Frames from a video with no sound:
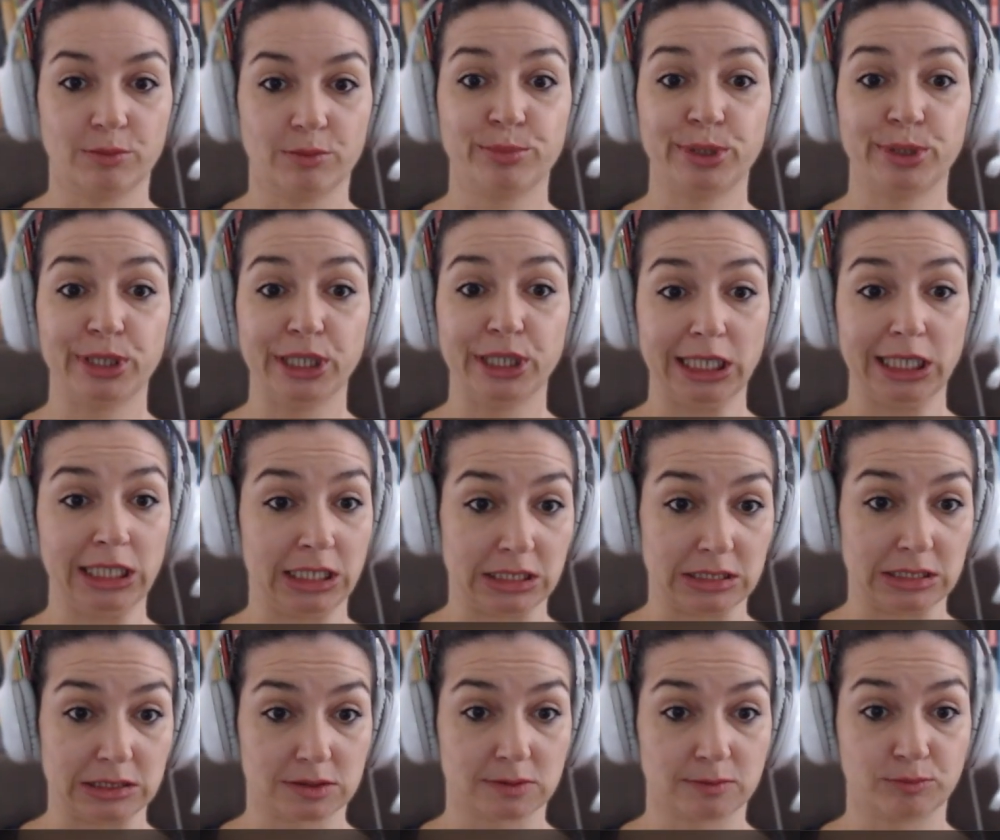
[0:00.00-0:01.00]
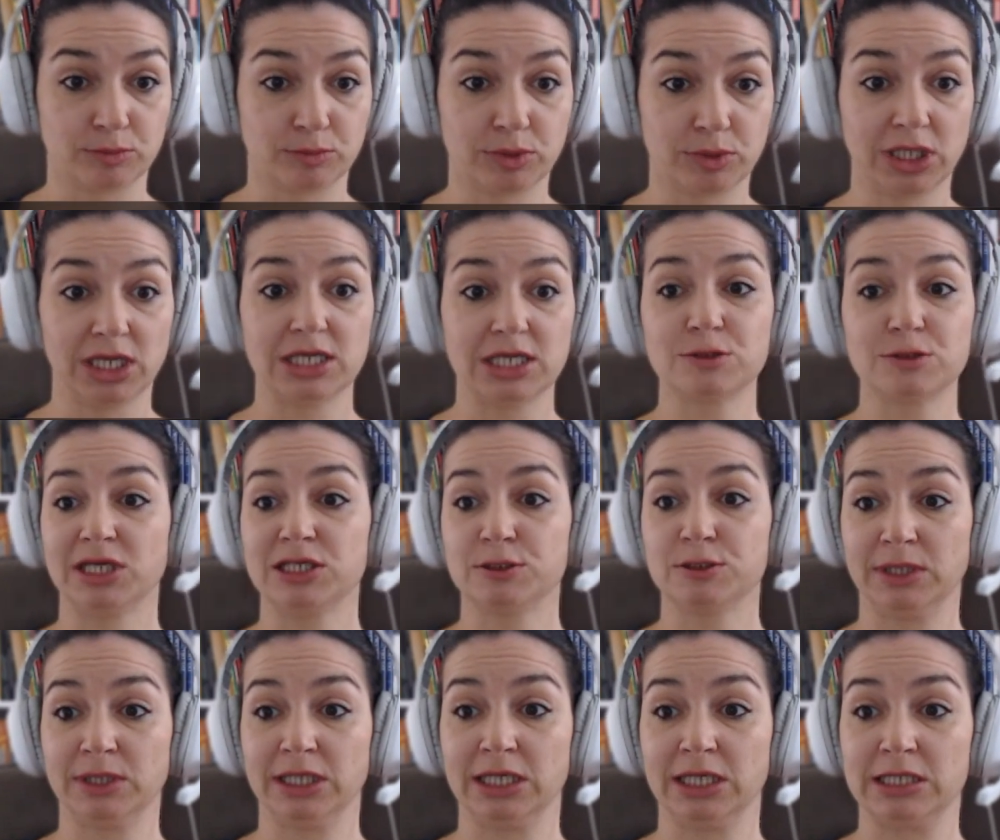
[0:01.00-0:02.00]
Please, please, please,
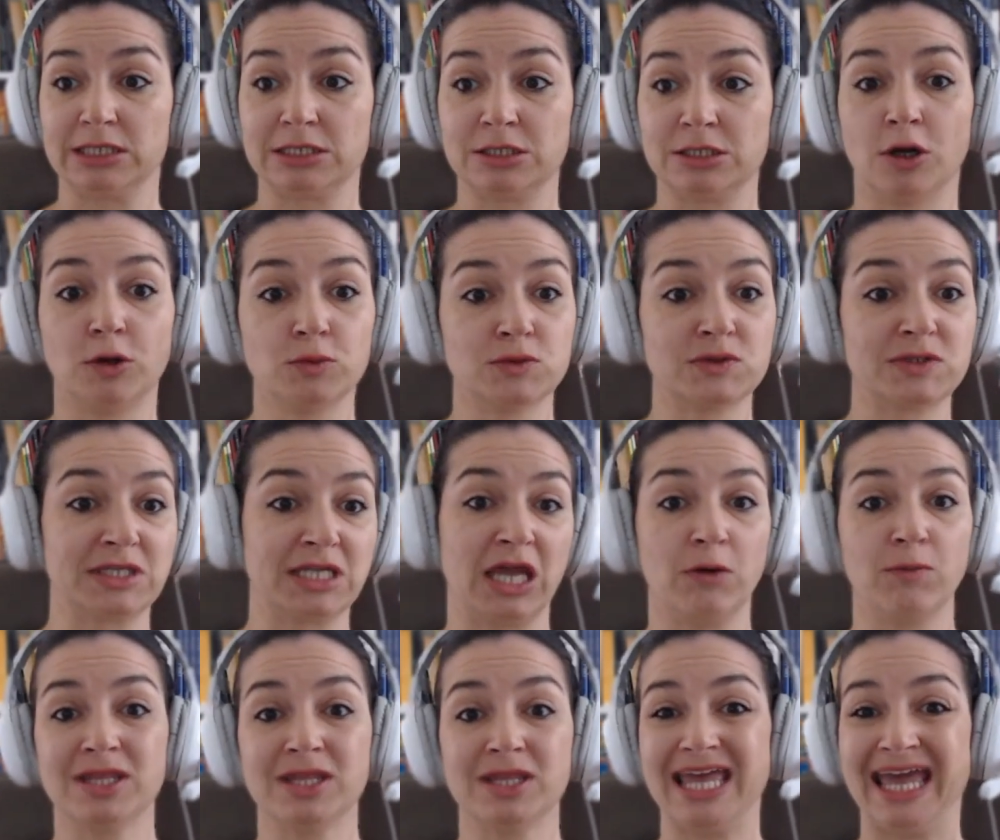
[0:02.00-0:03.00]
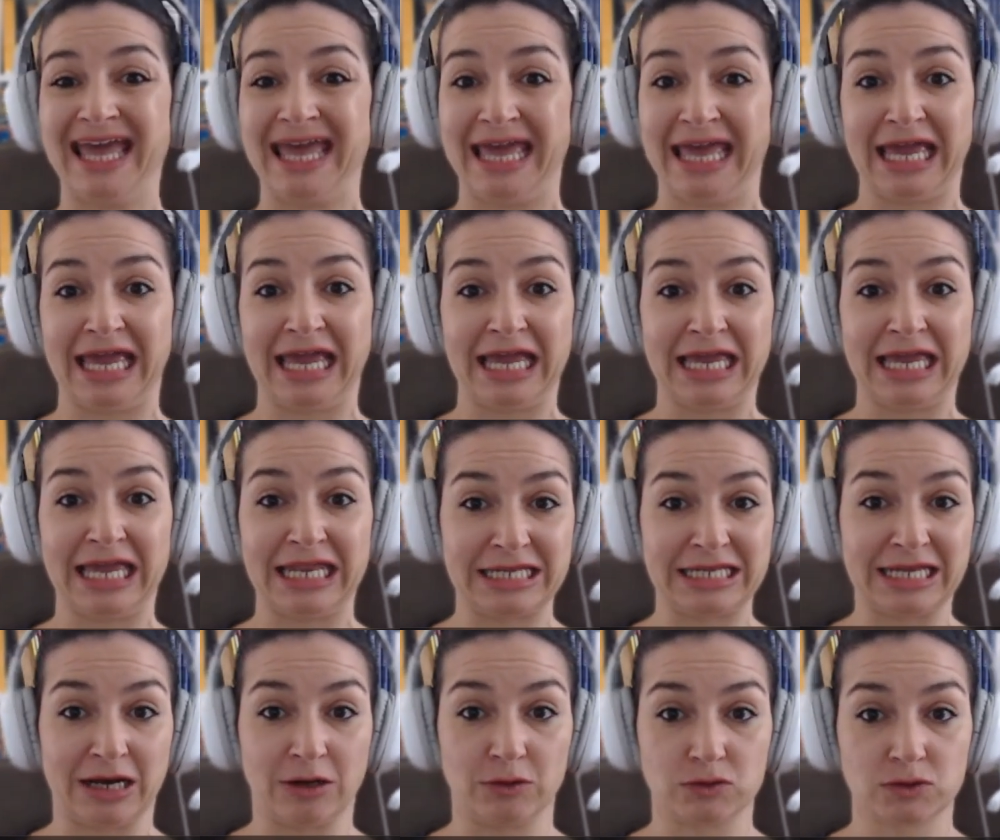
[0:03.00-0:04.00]
please don't stay with any
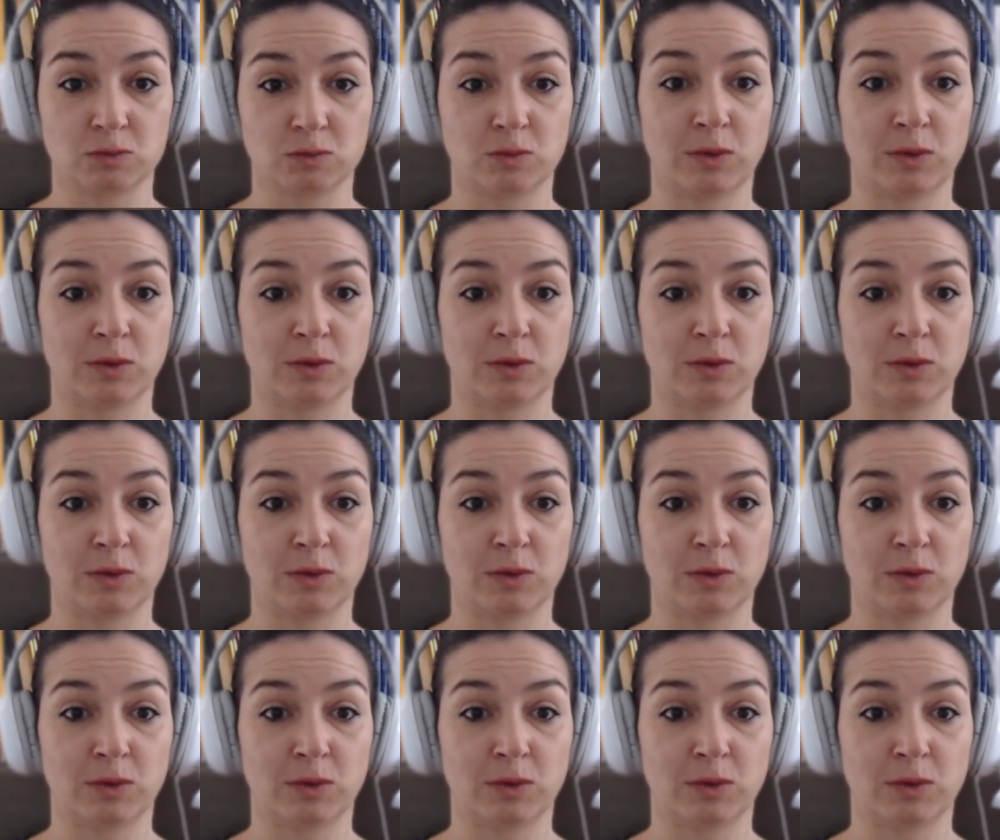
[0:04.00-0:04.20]
doubts.